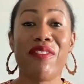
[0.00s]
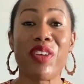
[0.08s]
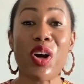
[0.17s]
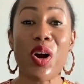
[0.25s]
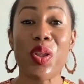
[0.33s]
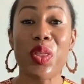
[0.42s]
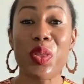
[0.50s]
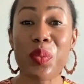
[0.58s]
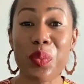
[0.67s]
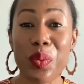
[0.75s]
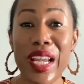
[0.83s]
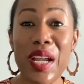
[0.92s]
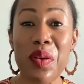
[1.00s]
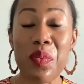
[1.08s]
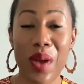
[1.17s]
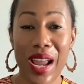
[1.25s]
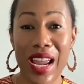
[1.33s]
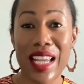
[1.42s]
There are three
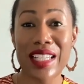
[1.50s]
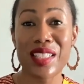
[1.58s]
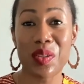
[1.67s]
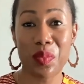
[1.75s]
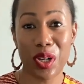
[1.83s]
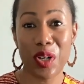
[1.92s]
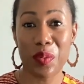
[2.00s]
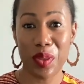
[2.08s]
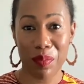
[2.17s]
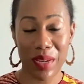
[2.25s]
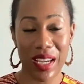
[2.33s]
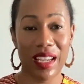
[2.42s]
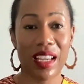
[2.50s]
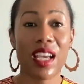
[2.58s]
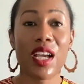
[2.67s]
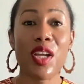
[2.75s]
ways to work with me.